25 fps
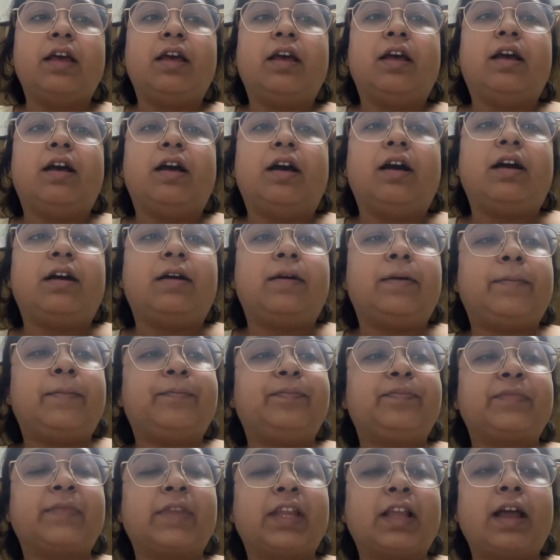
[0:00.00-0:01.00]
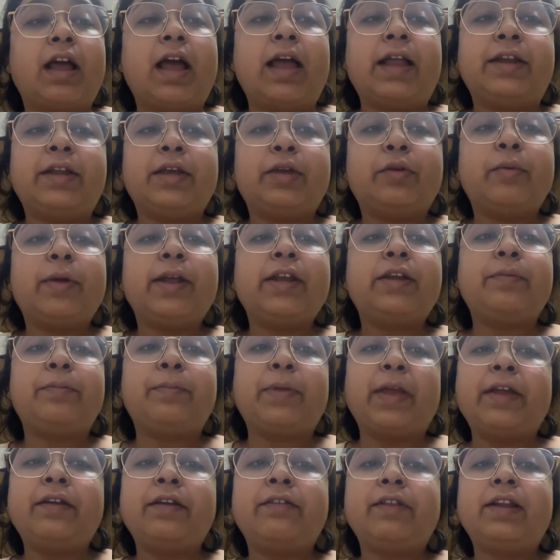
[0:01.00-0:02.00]
Adequate
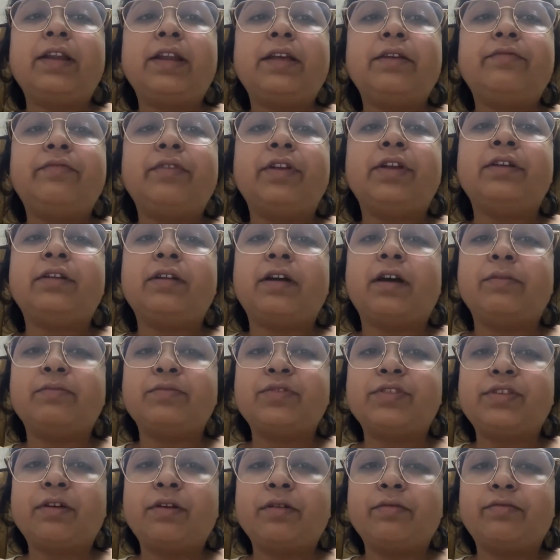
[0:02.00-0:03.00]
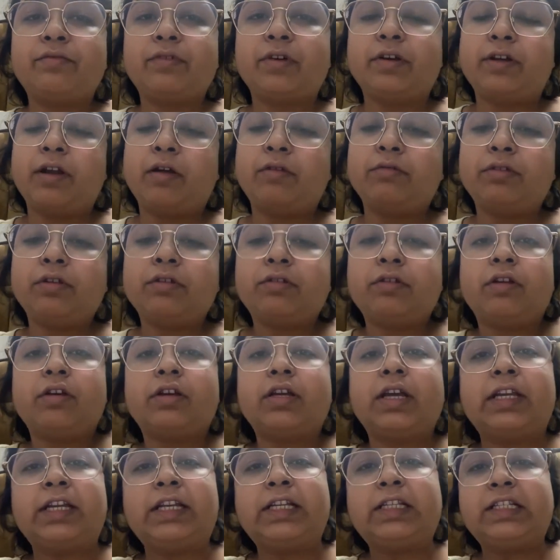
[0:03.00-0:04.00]
pain relief in terms of around the
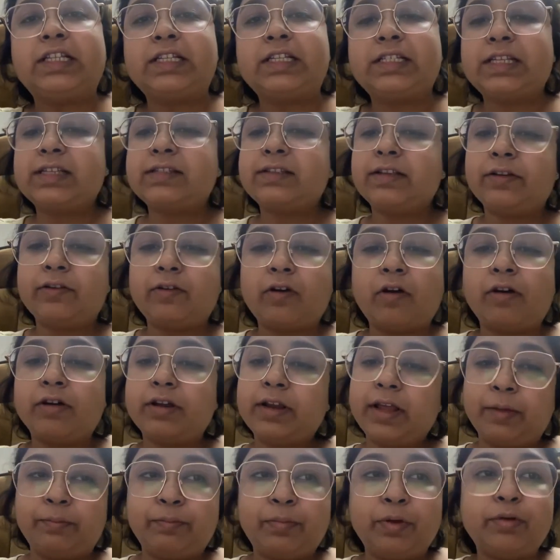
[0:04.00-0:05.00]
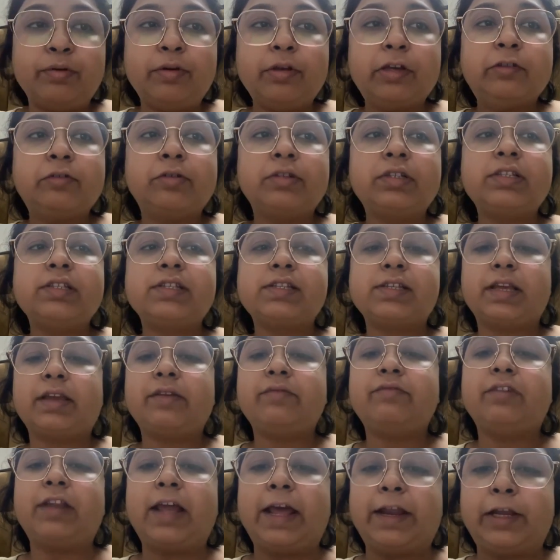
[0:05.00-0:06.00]
clock analgesics or epidurals.
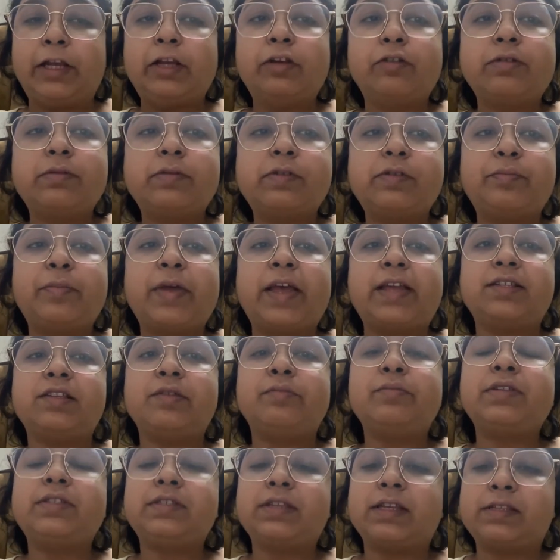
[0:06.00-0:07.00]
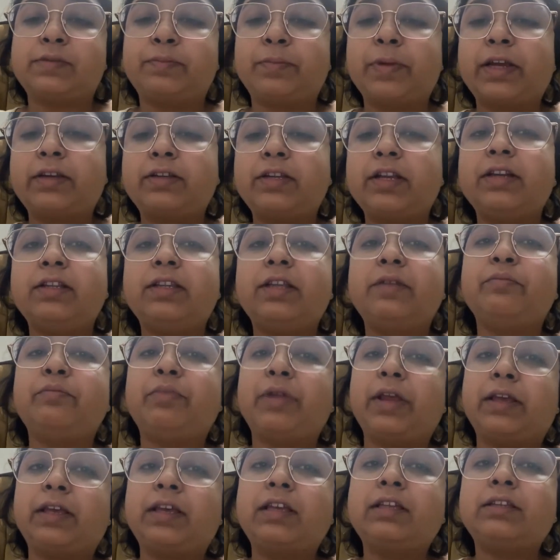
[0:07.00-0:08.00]
If laryngospasm is suspected, then
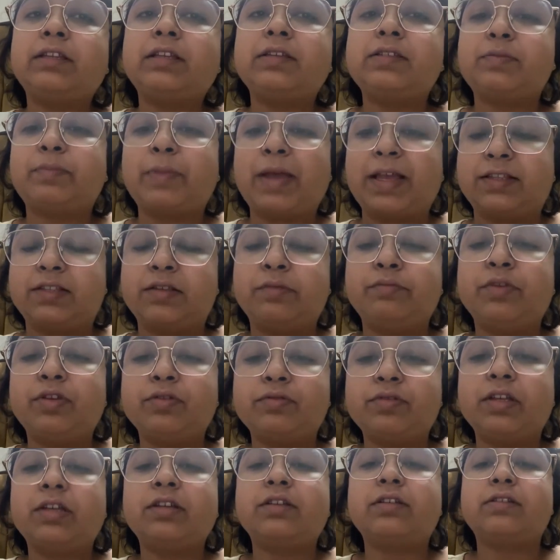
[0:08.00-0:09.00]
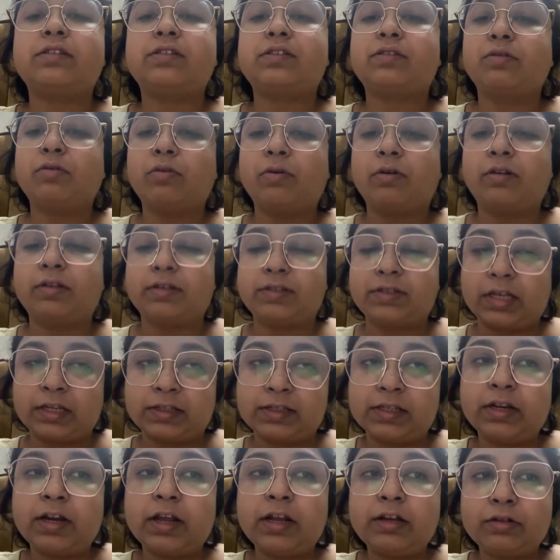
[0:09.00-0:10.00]
breaking the spasm using
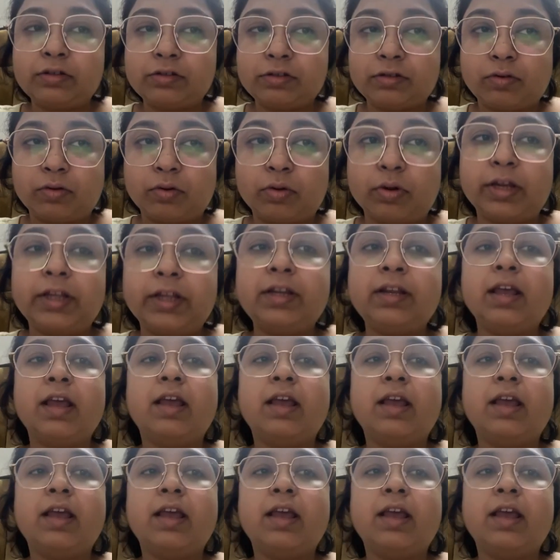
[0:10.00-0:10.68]
succinylcholine.